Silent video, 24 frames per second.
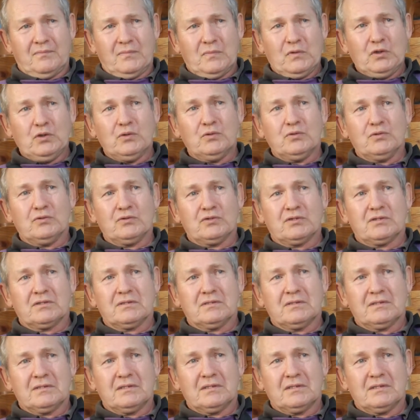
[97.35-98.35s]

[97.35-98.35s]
use